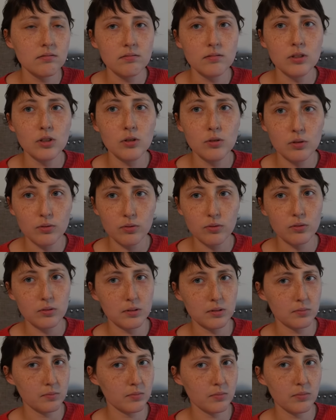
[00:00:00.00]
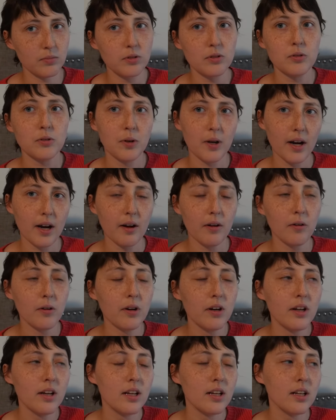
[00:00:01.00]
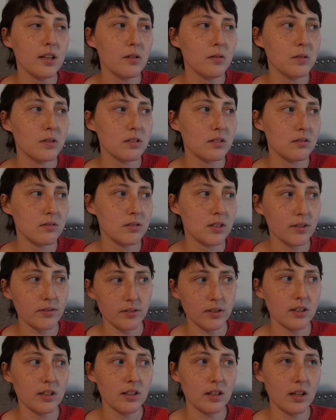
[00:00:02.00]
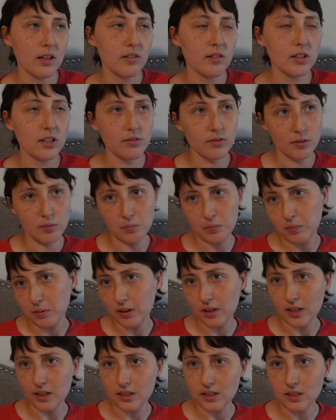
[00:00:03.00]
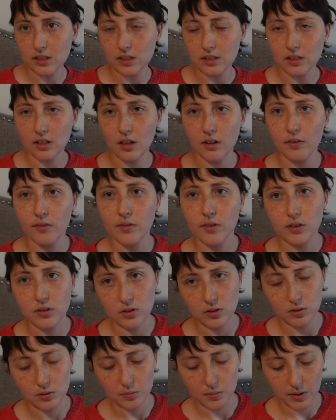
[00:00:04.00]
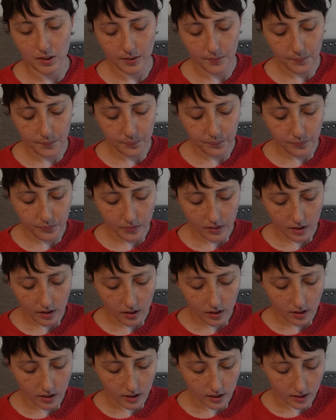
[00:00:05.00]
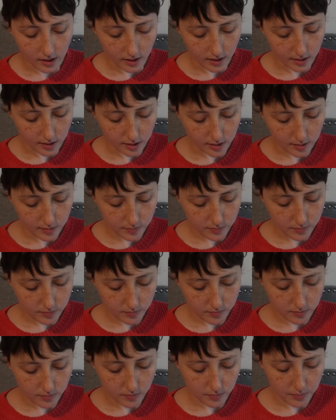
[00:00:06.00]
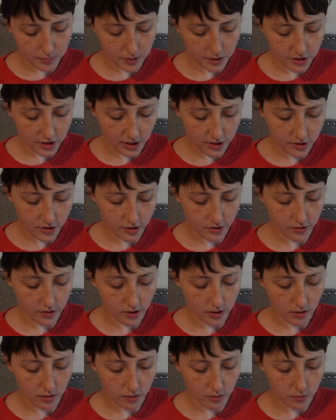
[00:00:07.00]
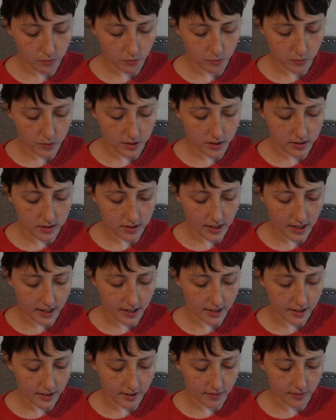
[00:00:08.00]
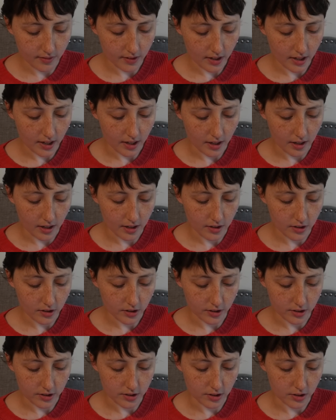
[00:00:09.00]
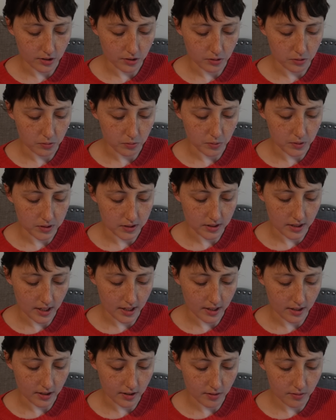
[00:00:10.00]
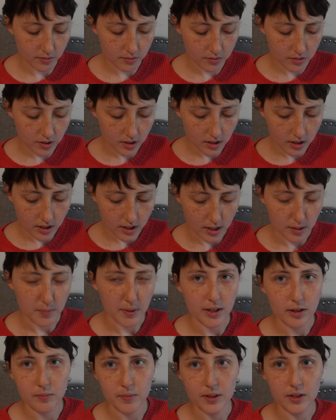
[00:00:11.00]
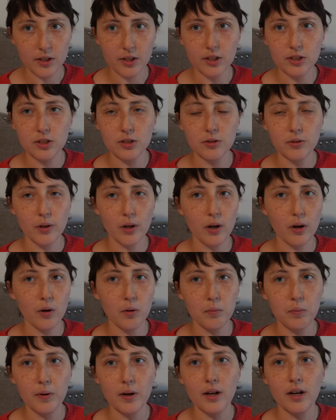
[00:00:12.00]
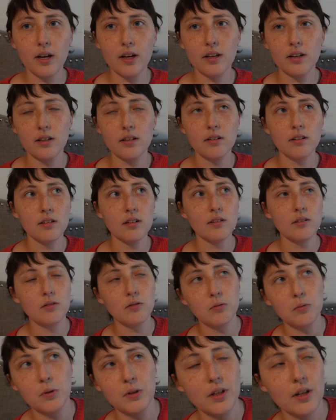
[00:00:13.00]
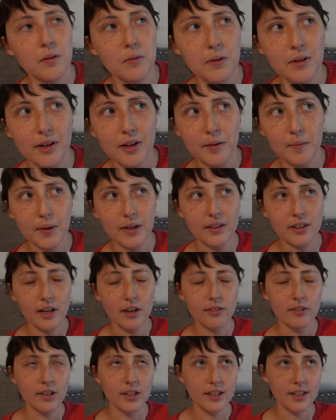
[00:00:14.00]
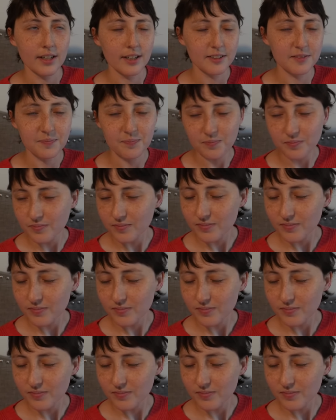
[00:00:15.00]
uniform throughout. It was different in different places of the tumor. Progesterone was negative and HER2 was negative. It might have been HER2 low, but we're not worrying about that right now.